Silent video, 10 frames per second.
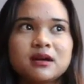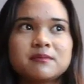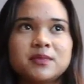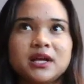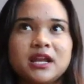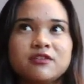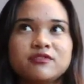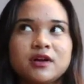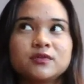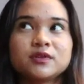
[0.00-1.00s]
but I
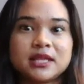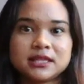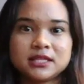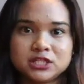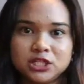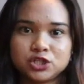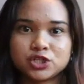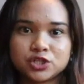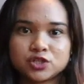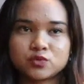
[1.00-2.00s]
found that the
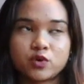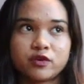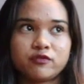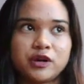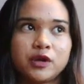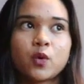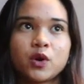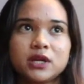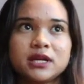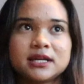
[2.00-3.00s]
teachers were very
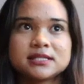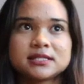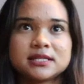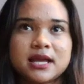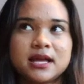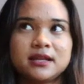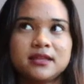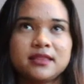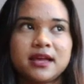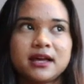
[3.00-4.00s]
organized and
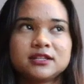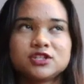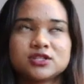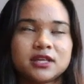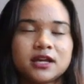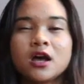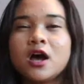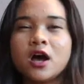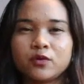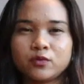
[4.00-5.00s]
they had just
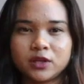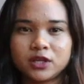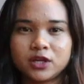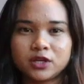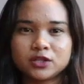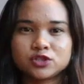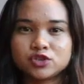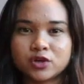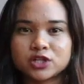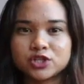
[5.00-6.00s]
a really good
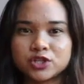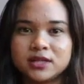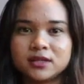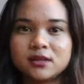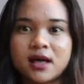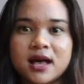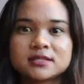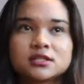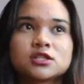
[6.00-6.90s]
structure in the class,